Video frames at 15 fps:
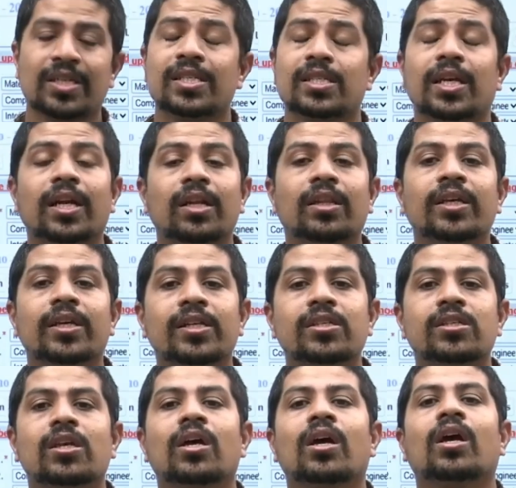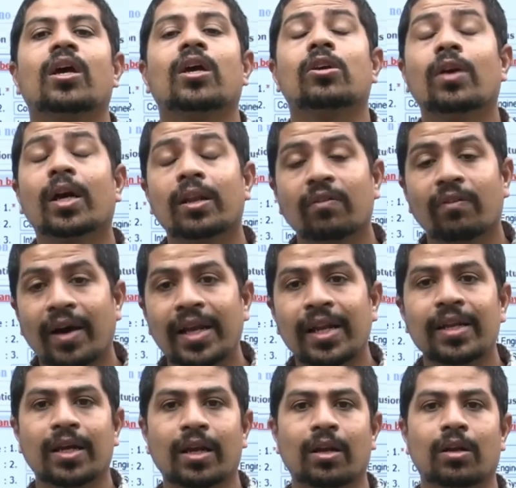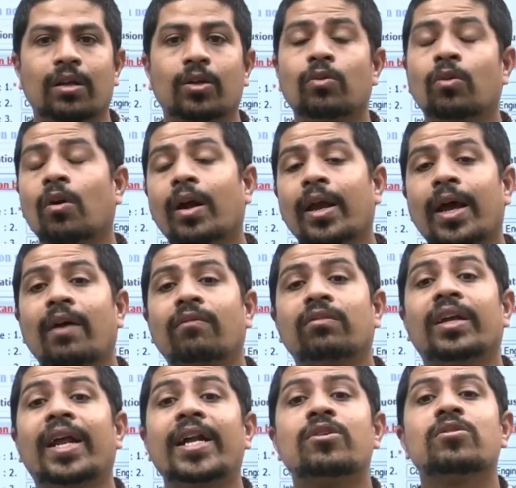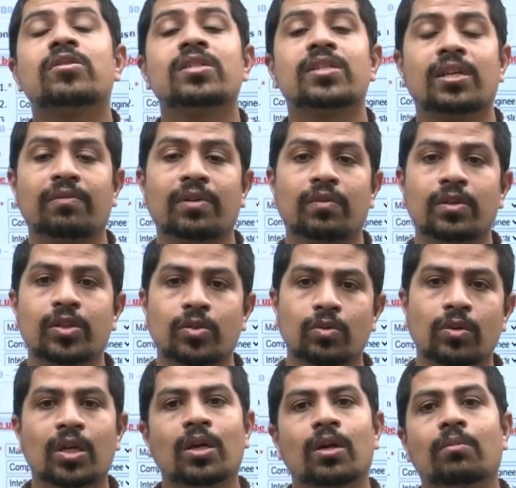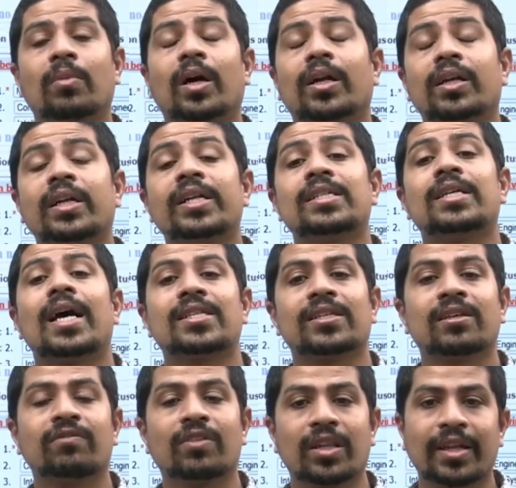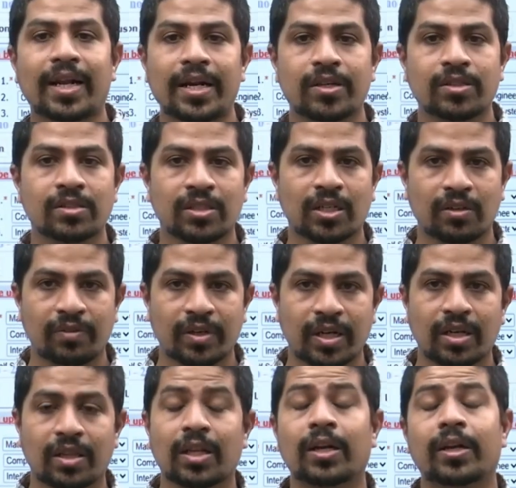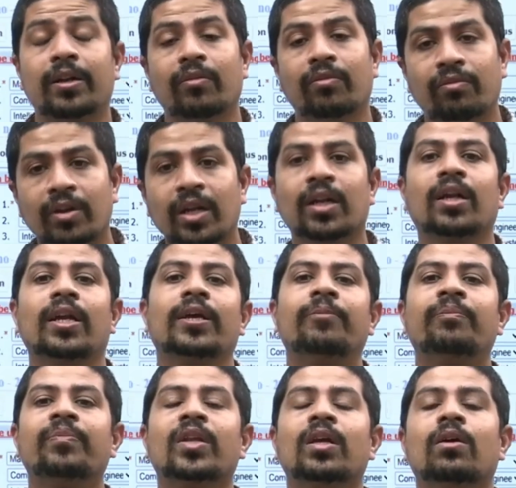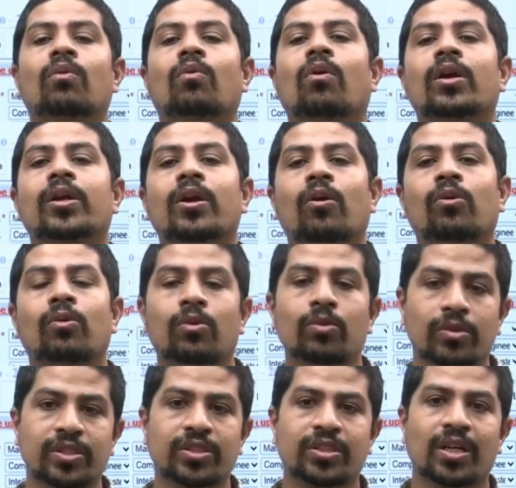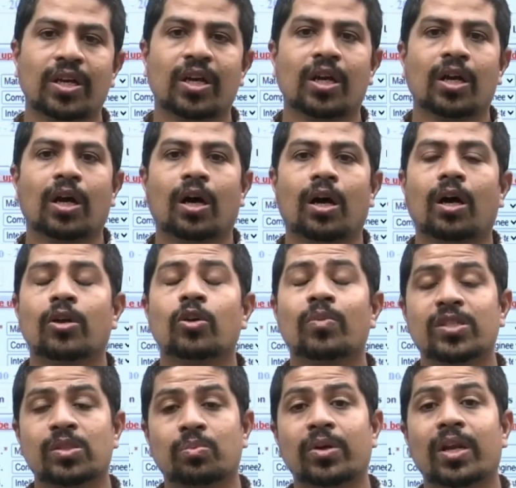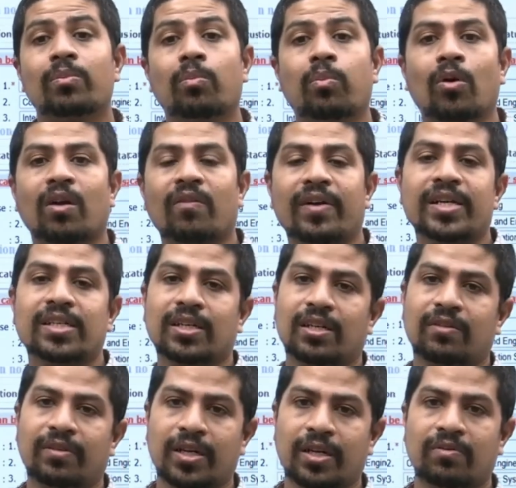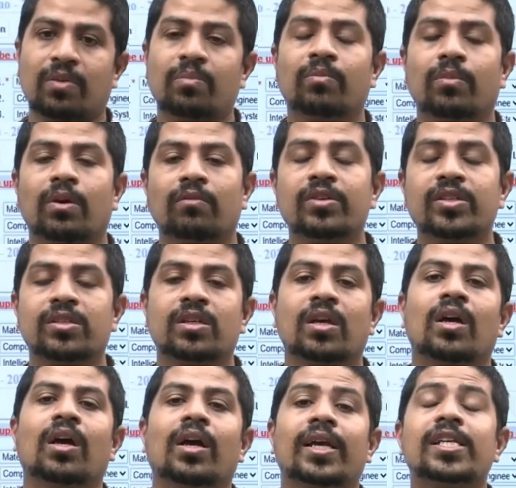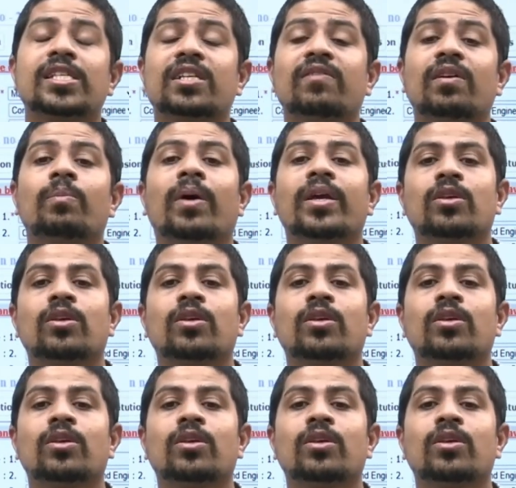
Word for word: Second thing is you are in final year, you do not have graduation certificate with you but it is asking for the graduation certificate then definitely what you have to do is uh, you must put a bona fide certificate from which is given by